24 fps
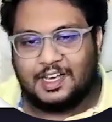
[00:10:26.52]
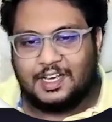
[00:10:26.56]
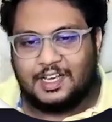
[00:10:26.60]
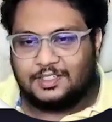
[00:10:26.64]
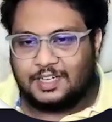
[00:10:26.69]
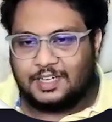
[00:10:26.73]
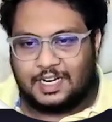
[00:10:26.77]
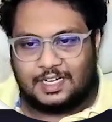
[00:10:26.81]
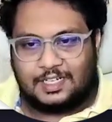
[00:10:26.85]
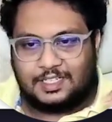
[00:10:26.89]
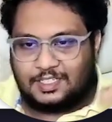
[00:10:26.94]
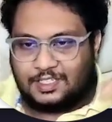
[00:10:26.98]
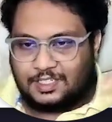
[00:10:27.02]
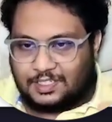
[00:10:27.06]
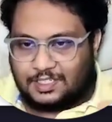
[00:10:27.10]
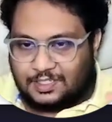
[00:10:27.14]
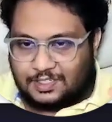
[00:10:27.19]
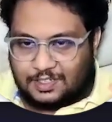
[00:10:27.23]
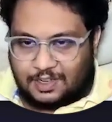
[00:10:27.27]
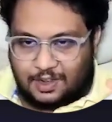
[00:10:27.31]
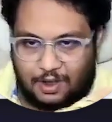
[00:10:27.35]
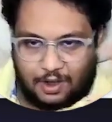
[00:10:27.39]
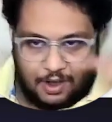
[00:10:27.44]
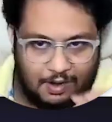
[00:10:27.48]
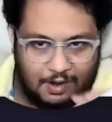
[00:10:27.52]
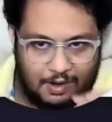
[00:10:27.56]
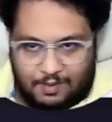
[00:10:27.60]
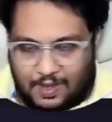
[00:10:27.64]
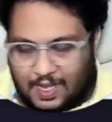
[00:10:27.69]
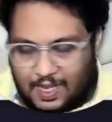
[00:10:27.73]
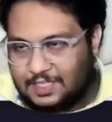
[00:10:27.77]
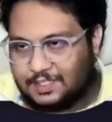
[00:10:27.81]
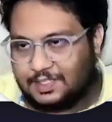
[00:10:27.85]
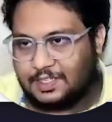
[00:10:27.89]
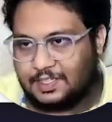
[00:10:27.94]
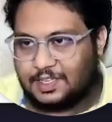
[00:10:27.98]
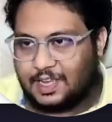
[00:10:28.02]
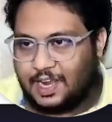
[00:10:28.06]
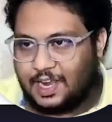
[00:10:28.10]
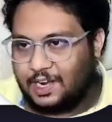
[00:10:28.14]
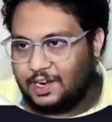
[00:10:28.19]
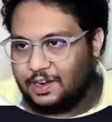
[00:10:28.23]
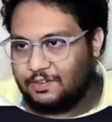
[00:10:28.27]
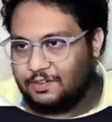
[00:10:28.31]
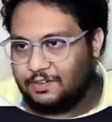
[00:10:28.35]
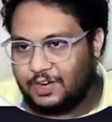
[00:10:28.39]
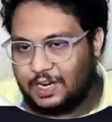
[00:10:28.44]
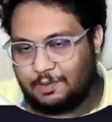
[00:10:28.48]
So it's always this
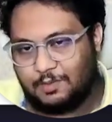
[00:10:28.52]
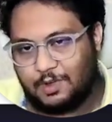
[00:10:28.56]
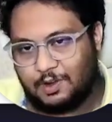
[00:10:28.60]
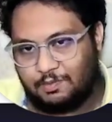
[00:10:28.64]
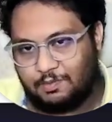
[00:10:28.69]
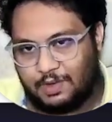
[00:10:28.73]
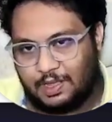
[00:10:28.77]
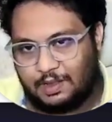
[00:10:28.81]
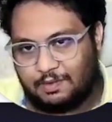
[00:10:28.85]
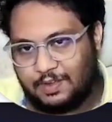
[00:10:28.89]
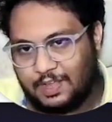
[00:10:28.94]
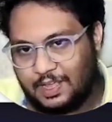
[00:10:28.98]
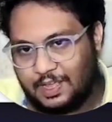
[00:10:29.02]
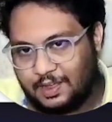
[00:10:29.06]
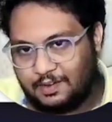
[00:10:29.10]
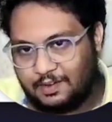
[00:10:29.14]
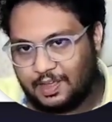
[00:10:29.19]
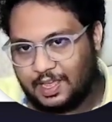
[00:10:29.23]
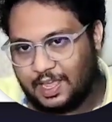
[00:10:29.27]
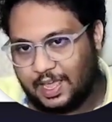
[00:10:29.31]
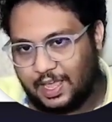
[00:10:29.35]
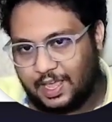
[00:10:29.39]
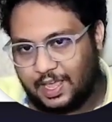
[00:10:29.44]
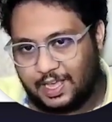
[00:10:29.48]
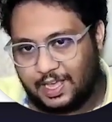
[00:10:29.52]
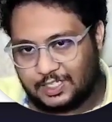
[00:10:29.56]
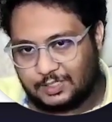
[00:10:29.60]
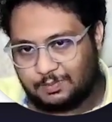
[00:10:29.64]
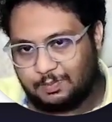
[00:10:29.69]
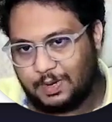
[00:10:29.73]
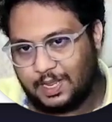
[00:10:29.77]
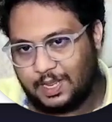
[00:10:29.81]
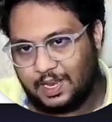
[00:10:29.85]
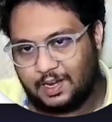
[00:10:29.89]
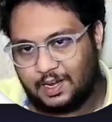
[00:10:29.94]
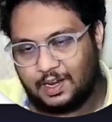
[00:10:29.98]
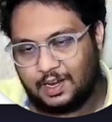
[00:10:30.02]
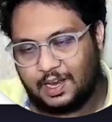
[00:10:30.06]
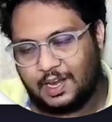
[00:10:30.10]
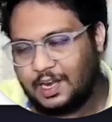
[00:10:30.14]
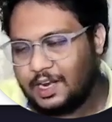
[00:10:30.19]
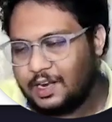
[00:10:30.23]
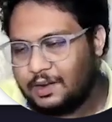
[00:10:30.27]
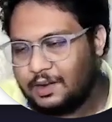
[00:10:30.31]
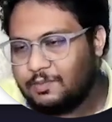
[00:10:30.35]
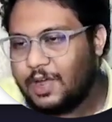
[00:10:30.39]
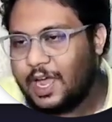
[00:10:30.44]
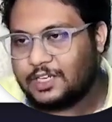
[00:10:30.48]
kind of framework where we explain, and
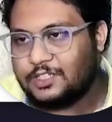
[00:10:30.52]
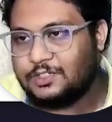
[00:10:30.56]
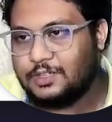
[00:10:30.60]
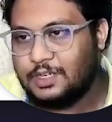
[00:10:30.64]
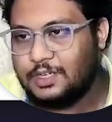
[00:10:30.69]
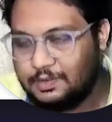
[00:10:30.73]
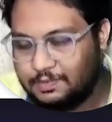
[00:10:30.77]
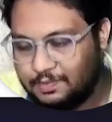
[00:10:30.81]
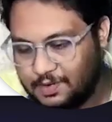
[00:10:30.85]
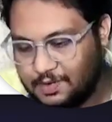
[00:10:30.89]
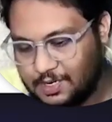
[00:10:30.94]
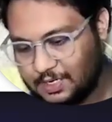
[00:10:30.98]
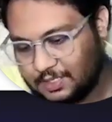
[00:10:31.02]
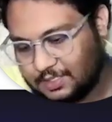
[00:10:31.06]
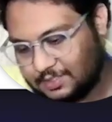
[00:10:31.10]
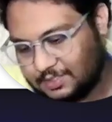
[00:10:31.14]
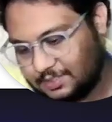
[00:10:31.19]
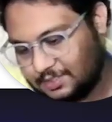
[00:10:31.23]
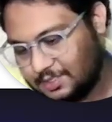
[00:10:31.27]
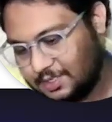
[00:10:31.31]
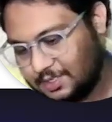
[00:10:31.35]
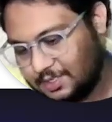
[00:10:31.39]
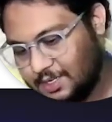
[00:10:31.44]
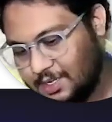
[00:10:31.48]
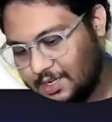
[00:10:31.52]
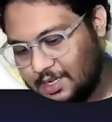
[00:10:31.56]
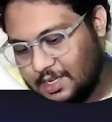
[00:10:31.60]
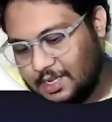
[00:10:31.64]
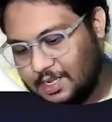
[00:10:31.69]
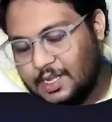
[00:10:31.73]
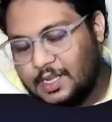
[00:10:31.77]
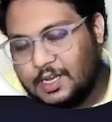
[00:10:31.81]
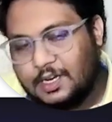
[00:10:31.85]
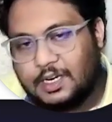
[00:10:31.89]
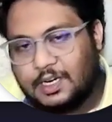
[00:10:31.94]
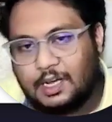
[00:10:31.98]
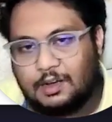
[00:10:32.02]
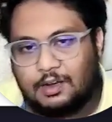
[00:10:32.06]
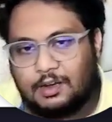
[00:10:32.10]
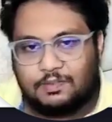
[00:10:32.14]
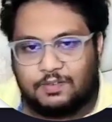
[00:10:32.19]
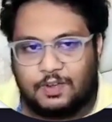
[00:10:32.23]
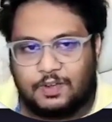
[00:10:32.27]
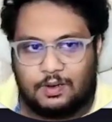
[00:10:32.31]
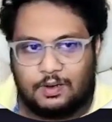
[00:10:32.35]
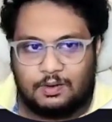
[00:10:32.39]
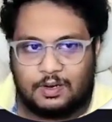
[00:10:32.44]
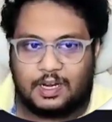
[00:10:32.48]
it actually works. Now, if
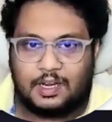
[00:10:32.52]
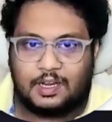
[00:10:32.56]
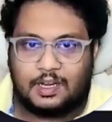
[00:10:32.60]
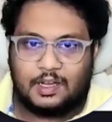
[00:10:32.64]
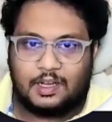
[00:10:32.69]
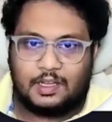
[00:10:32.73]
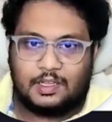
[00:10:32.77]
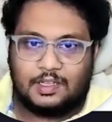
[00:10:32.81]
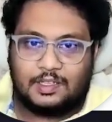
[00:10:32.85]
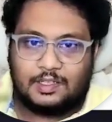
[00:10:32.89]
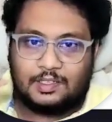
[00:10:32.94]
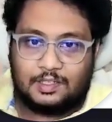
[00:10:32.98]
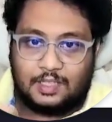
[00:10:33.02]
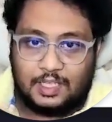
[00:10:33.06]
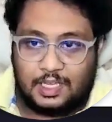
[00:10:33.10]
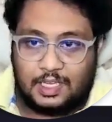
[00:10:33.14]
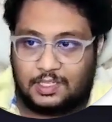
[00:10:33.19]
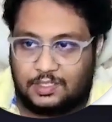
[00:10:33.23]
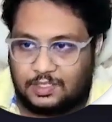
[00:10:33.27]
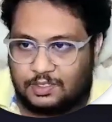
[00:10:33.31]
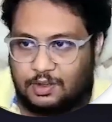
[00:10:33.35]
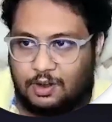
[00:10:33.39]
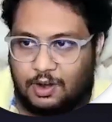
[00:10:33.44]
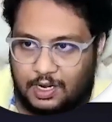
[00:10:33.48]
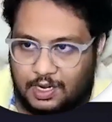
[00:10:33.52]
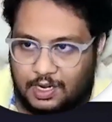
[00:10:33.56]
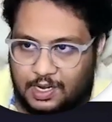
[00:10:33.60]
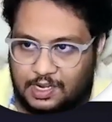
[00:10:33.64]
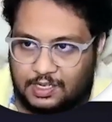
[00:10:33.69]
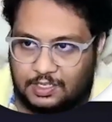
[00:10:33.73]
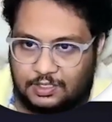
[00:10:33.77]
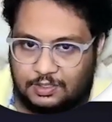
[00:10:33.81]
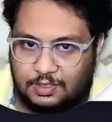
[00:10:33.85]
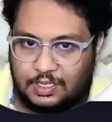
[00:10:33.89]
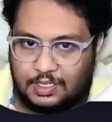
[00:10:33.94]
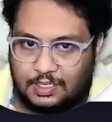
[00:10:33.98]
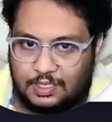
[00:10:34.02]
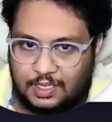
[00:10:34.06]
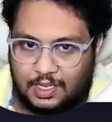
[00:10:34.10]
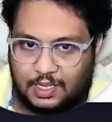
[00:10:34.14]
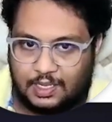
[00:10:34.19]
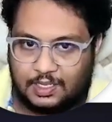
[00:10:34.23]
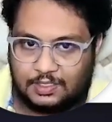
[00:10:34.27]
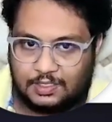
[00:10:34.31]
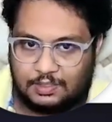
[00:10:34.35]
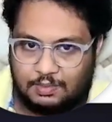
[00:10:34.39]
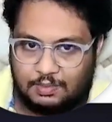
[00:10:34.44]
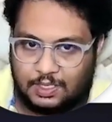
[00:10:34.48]
you look these contextual
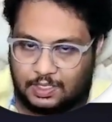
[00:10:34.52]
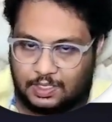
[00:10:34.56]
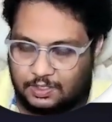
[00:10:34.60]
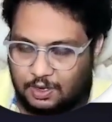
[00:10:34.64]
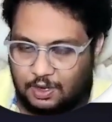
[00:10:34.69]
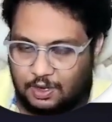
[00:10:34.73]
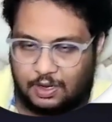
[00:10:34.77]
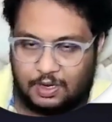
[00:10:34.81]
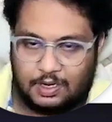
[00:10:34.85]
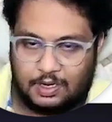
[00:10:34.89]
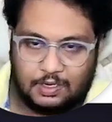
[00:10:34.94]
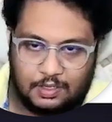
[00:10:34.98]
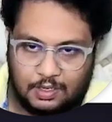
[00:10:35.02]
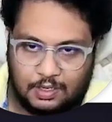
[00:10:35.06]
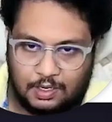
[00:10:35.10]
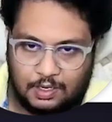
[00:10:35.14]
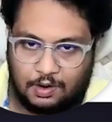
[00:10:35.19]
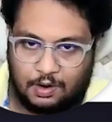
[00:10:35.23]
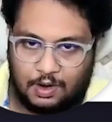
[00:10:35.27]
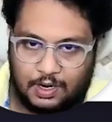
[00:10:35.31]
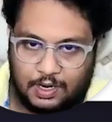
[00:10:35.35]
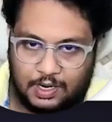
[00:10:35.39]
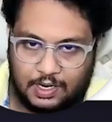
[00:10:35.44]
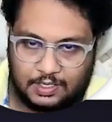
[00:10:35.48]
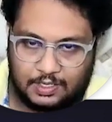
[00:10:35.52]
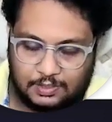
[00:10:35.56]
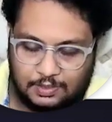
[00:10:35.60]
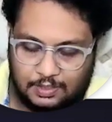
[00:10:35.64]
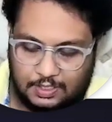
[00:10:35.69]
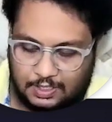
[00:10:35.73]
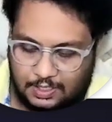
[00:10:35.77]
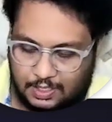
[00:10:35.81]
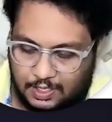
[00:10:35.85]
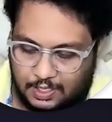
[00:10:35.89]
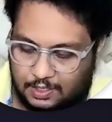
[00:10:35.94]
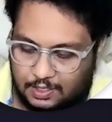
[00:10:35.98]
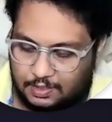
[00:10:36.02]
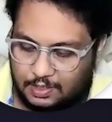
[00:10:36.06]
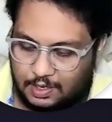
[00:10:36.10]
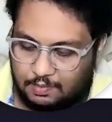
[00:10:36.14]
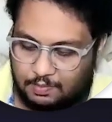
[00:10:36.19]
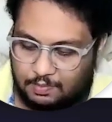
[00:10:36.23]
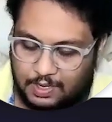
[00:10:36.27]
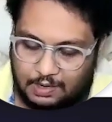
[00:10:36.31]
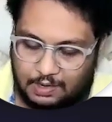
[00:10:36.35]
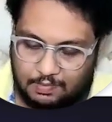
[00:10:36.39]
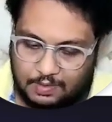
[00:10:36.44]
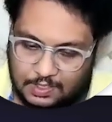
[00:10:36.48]
things, with is all the contextual thing that
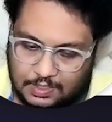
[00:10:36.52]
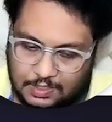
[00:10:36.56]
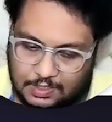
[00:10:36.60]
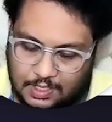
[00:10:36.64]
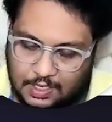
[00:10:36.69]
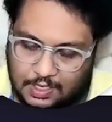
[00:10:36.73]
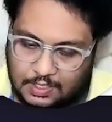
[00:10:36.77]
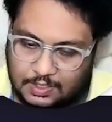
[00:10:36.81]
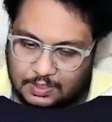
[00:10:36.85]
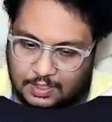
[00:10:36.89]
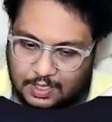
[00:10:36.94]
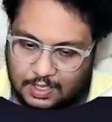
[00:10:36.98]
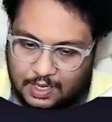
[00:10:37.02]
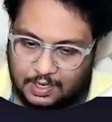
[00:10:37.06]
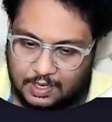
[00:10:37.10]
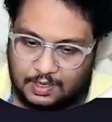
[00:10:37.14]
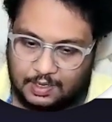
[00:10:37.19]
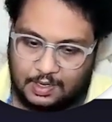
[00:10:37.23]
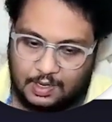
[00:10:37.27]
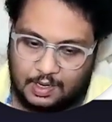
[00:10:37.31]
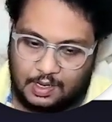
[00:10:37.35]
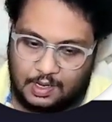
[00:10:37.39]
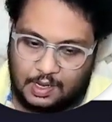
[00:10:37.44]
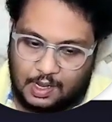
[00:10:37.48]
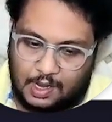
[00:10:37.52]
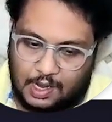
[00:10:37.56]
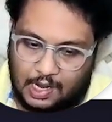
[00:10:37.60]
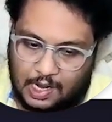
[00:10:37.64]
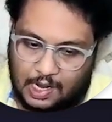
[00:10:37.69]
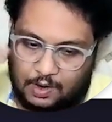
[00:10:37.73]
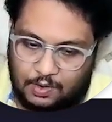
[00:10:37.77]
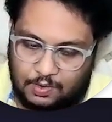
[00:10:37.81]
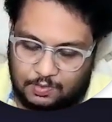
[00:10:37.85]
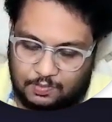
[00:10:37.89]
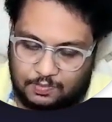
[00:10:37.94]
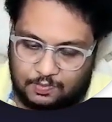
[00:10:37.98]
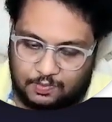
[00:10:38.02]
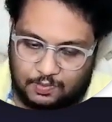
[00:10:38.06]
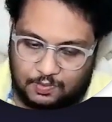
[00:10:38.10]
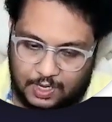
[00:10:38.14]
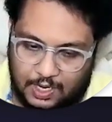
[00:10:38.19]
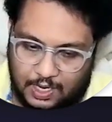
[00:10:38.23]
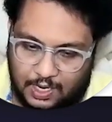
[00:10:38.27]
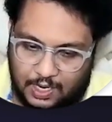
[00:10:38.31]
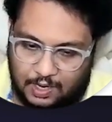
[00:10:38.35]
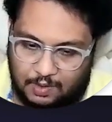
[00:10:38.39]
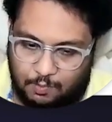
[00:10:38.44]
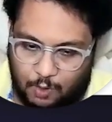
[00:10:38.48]
we have discussed, like how
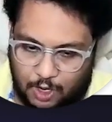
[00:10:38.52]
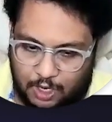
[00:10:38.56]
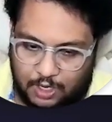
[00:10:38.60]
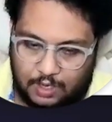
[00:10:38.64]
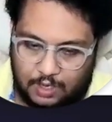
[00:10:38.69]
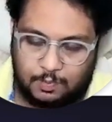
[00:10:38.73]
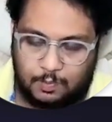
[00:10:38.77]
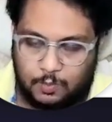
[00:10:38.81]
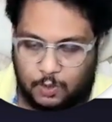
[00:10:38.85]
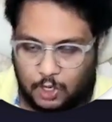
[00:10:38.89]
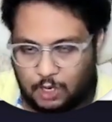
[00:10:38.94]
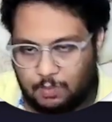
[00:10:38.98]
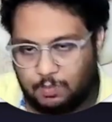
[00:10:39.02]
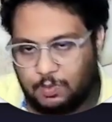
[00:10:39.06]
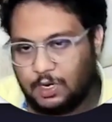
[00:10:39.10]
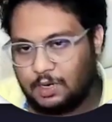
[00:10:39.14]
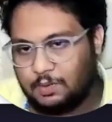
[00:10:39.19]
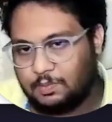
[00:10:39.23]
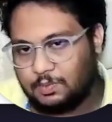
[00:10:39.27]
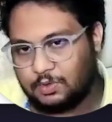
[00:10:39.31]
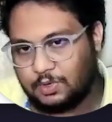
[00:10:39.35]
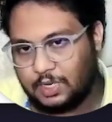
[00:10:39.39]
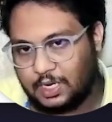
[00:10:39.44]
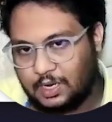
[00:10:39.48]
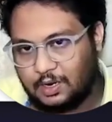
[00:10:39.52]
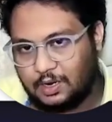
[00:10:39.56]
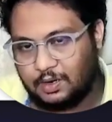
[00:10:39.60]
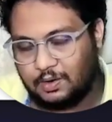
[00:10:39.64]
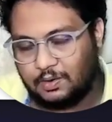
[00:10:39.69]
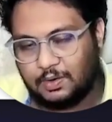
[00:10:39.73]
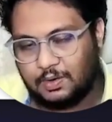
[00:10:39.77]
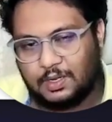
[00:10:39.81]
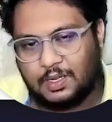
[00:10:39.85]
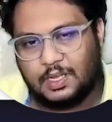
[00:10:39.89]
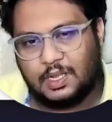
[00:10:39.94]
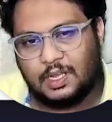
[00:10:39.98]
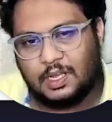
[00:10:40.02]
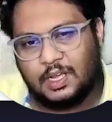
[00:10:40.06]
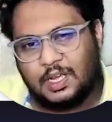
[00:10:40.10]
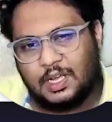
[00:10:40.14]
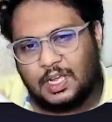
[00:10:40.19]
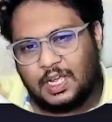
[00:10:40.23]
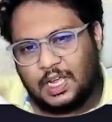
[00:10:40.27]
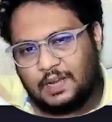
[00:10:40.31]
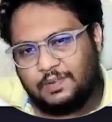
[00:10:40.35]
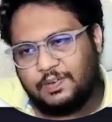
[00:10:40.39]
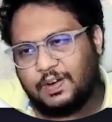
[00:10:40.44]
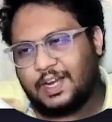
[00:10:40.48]
and what problem to include,
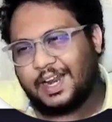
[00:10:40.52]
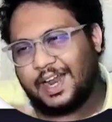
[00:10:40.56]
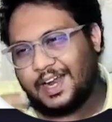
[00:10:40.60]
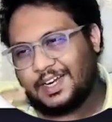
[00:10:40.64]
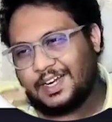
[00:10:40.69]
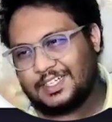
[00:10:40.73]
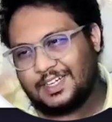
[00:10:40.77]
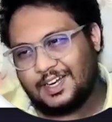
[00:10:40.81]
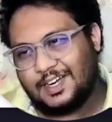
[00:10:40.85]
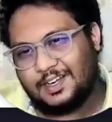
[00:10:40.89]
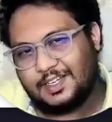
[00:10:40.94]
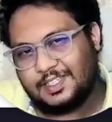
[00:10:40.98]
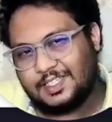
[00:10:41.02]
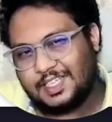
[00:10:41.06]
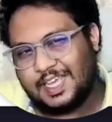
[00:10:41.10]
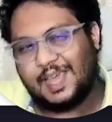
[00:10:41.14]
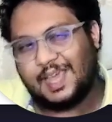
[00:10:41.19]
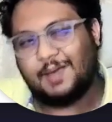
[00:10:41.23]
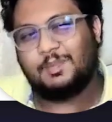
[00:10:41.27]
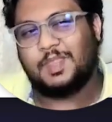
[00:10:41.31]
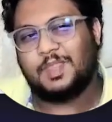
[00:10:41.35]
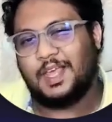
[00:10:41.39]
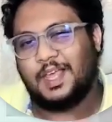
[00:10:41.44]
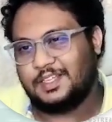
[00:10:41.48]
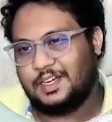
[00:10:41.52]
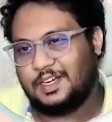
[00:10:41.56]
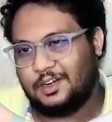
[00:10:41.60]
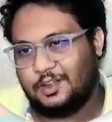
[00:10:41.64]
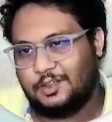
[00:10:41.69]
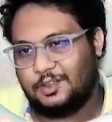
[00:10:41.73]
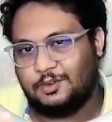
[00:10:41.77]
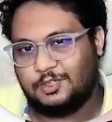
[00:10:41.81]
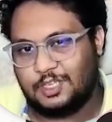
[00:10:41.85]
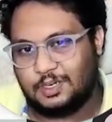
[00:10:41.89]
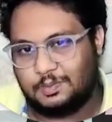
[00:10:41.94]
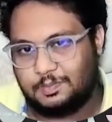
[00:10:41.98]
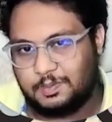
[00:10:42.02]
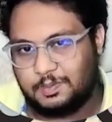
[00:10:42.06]
if we translate the same things into user